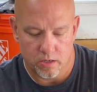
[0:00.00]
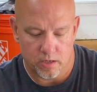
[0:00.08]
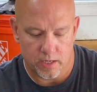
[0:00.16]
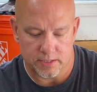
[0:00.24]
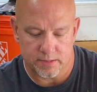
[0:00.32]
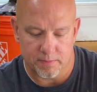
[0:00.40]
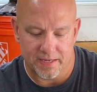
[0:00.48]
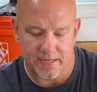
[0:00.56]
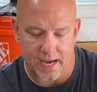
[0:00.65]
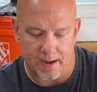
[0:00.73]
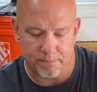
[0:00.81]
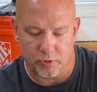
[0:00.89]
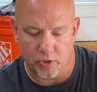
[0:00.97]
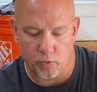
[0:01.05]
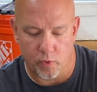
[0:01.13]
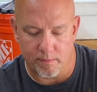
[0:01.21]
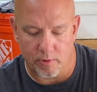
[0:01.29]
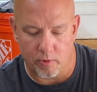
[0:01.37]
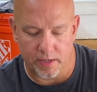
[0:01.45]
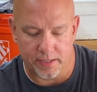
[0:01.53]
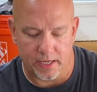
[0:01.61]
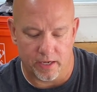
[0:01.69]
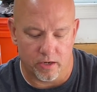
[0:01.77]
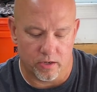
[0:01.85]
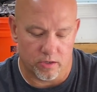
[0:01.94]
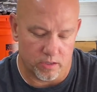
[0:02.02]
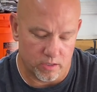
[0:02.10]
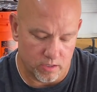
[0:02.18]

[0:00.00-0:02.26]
Get some adapter equipment right here.